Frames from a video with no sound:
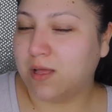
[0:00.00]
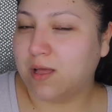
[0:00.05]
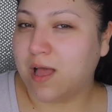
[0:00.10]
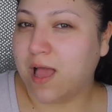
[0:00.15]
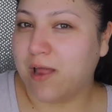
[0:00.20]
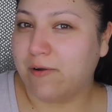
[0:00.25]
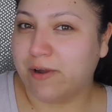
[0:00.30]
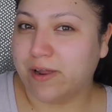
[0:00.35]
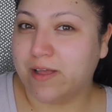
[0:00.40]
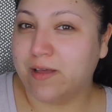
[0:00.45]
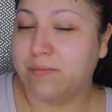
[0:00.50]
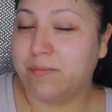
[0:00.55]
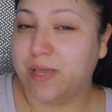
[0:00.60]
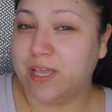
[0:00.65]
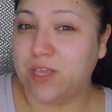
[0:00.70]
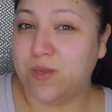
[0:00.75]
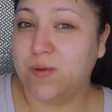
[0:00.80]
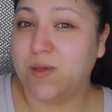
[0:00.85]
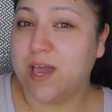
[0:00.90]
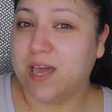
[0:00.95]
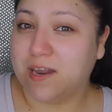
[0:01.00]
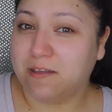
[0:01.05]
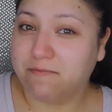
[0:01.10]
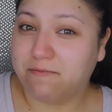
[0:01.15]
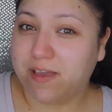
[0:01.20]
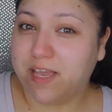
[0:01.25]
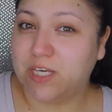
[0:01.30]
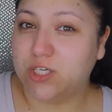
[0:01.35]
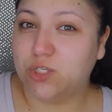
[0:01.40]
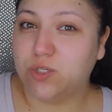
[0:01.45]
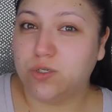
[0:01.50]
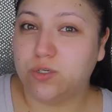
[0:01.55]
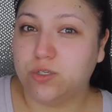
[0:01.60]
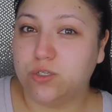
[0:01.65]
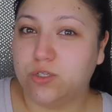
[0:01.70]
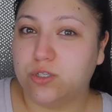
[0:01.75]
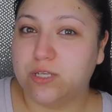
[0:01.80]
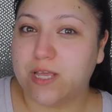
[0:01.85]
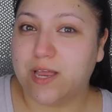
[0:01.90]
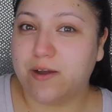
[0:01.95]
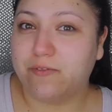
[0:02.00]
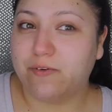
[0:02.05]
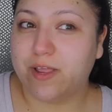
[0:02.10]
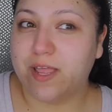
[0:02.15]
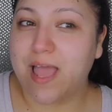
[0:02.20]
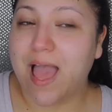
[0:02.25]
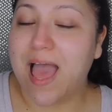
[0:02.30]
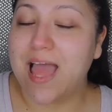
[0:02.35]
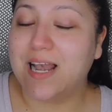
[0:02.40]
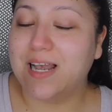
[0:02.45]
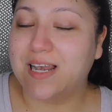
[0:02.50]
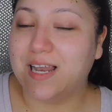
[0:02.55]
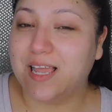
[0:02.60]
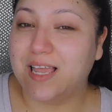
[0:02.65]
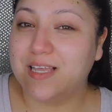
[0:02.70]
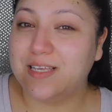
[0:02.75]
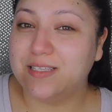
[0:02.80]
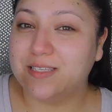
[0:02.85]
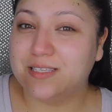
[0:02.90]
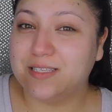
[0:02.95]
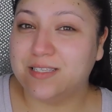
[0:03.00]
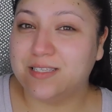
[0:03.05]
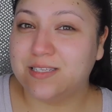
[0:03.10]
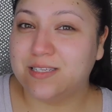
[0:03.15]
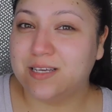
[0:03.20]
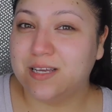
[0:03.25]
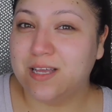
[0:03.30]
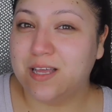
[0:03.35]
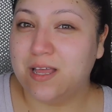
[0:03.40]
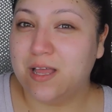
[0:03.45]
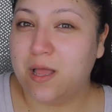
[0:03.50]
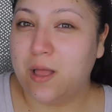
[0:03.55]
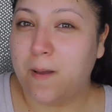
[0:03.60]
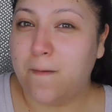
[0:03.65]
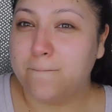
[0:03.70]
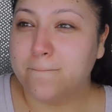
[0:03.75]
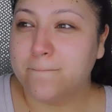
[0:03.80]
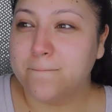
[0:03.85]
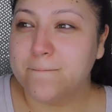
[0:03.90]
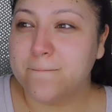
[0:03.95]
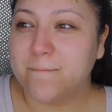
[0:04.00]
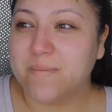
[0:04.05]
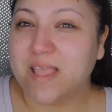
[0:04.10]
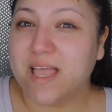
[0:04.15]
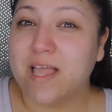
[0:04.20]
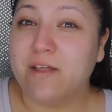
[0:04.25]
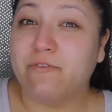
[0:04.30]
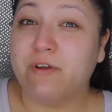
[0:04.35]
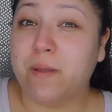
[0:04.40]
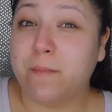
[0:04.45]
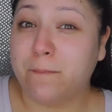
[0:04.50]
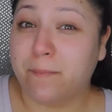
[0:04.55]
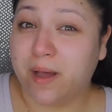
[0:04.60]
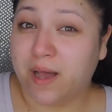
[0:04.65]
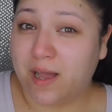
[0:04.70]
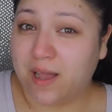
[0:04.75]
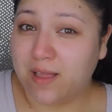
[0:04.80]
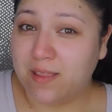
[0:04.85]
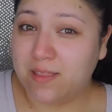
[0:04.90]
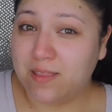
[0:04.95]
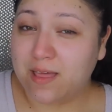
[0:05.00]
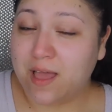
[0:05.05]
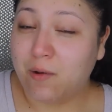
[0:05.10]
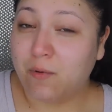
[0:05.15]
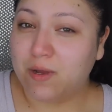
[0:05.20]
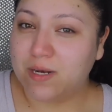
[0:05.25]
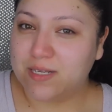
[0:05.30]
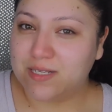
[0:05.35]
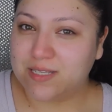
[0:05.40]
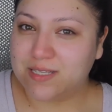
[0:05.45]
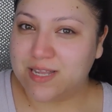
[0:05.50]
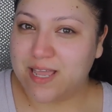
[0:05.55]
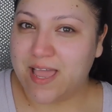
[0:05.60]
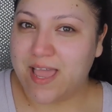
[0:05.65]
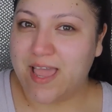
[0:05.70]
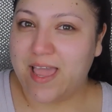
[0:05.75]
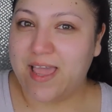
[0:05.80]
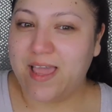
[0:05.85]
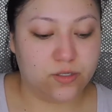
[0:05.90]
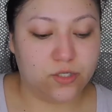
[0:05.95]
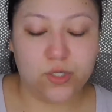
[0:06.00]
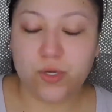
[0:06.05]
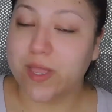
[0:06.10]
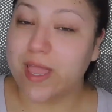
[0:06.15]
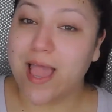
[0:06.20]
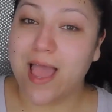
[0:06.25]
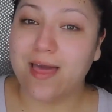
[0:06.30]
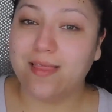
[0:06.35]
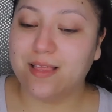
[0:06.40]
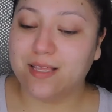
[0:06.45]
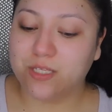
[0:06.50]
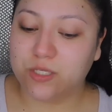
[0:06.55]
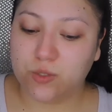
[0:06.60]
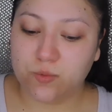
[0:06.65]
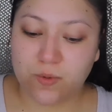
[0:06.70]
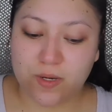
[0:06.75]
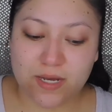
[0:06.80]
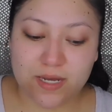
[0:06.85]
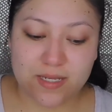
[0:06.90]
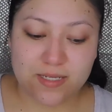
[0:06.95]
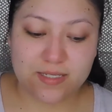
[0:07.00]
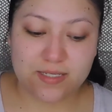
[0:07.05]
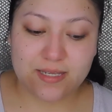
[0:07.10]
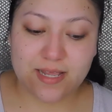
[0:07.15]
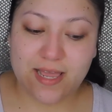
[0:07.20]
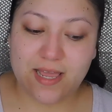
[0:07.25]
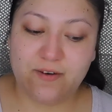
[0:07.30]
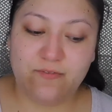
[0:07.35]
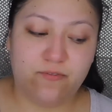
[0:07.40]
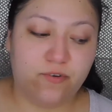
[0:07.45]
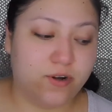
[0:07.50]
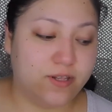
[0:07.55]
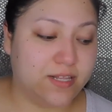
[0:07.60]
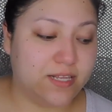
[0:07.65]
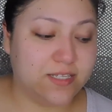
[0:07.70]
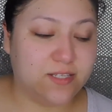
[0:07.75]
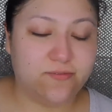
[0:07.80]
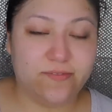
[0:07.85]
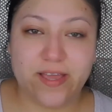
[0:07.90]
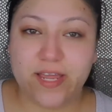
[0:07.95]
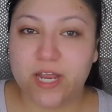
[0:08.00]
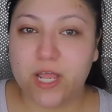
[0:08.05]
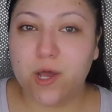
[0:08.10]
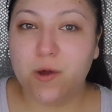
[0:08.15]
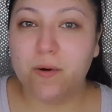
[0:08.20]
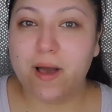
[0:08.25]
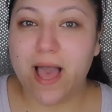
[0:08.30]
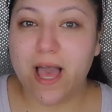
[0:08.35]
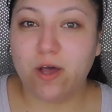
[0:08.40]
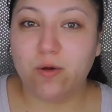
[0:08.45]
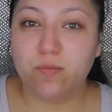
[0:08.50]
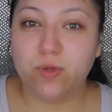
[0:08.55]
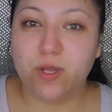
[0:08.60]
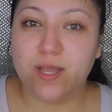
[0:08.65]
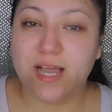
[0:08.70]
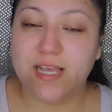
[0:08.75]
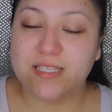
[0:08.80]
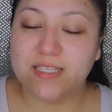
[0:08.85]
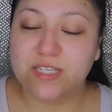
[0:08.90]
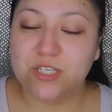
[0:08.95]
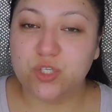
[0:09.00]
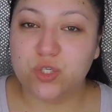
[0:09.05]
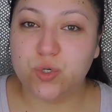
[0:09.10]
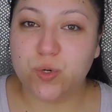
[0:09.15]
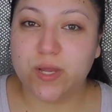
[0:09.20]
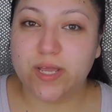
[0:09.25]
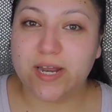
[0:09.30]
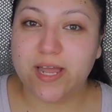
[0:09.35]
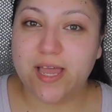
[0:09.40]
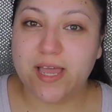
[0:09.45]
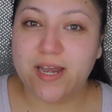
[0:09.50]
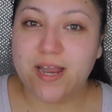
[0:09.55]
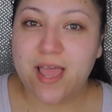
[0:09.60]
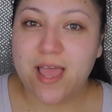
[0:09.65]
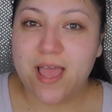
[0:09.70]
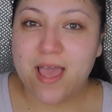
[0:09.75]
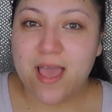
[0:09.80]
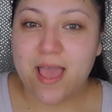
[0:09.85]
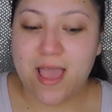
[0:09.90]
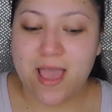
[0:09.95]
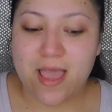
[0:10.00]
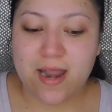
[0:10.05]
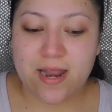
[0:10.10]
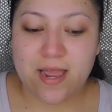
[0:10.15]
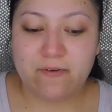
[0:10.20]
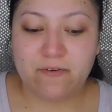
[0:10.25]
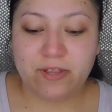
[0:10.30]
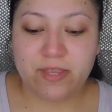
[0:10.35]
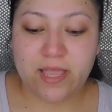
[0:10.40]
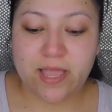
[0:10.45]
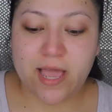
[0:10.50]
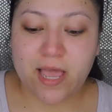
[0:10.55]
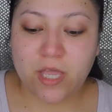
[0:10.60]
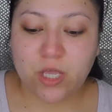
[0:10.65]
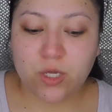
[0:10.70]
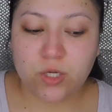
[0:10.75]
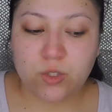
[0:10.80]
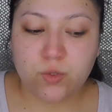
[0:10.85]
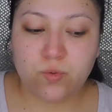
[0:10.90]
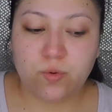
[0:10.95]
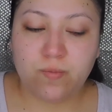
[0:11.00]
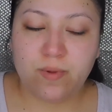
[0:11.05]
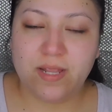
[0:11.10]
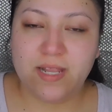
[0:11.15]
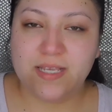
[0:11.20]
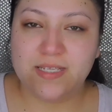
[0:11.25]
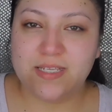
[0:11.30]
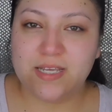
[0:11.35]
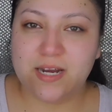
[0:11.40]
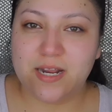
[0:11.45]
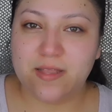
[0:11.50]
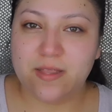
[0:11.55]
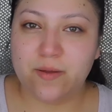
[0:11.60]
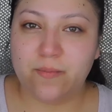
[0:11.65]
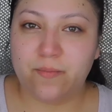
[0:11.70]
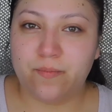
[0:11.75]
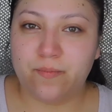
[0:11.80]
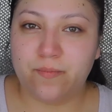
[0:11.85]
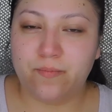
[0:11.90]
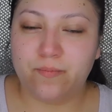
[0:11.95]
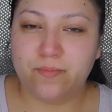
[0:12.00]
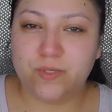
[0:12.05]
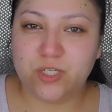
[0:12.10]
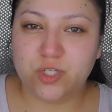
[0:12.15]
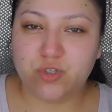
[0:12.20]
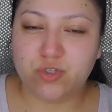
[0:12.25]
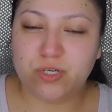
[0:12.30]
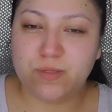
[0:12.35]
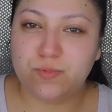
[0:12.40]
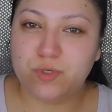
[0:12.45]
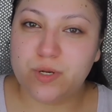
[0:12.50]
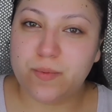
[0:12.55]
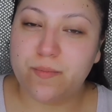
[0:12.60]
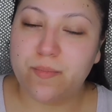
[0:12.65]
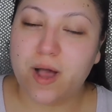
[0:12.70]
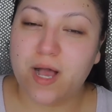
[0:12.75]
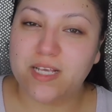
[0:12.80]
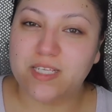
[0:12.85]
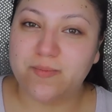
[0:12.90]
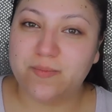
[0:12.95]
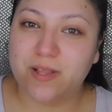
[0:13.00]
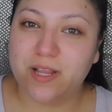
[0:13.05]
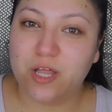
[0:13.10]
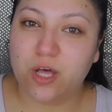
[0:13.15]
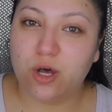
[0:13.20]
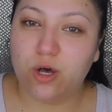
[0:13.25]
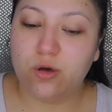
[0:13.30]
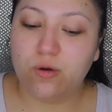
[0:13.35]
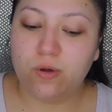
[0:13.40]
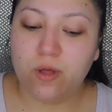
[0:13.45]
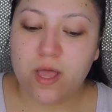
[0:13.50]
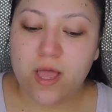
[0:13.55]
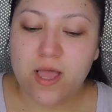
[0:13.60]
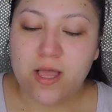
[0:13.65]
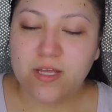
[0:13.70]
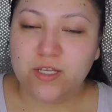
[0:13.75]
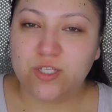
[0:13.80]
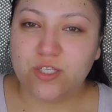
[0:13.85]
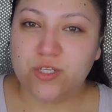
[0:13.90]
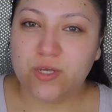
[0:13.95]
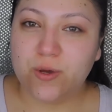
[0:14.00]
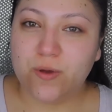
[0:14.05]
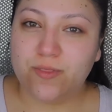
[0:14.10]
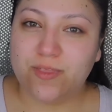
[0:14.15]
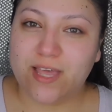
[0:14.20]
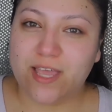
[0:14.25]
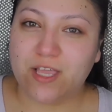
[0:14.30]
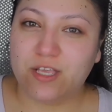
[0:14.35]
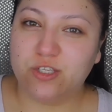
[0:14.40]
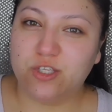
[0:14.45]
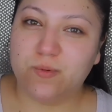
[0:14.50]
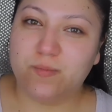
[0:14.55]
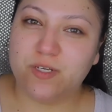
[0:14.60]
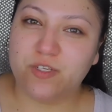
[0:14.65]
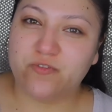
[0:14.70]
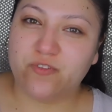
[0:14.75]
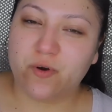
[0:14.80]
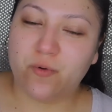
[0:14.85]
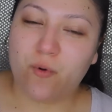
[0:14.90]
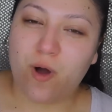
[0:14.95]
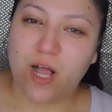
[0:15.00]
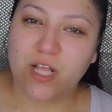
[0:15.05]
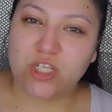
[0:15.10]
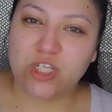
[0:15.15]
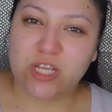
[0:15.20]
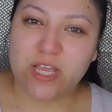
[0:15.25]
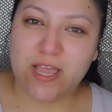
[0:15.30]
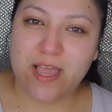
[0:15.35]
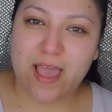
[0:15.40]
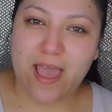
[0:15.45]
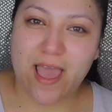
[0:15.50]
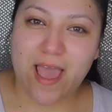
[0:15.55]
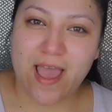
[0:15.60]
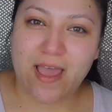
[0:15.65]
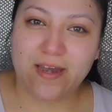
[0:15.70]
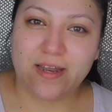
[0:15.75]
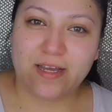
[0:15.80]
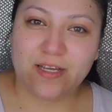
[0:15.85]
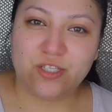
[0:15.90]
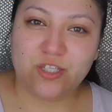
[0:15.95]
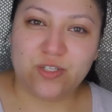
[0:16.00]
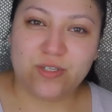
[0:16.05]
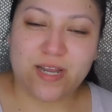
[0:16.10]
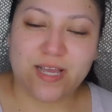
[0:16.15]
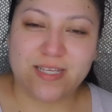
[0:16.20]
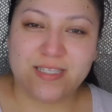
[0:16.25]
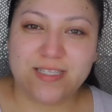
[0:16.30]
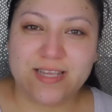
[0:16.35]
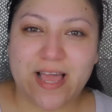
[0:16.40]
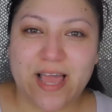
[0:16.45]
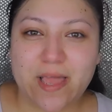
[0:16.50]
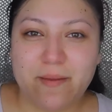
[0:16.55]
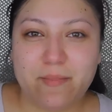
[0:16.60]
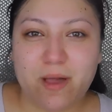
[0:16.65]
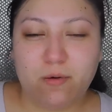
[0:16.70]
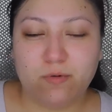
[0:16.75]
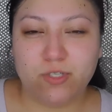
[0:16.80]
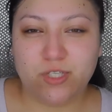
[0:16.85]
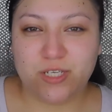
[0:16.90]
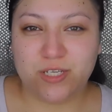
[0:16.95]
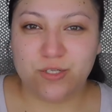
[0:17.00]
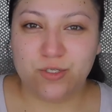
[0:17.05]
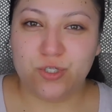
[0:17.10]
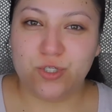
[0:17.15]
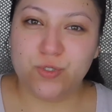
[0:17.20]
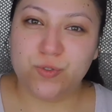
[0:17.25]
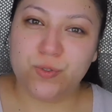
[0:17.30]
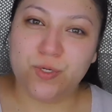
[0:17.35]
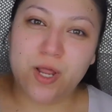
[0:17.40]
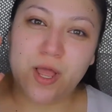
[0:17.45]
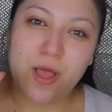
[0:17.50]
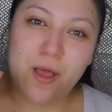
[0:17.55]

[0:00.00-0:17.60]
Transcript: I recommend you getting facials every at least every month I want to say so yeah this was it for this video I hope you guys enjoyed it and everything I use will be listed in the description box below. So thank you so much for watching and until next time, I will see you soon.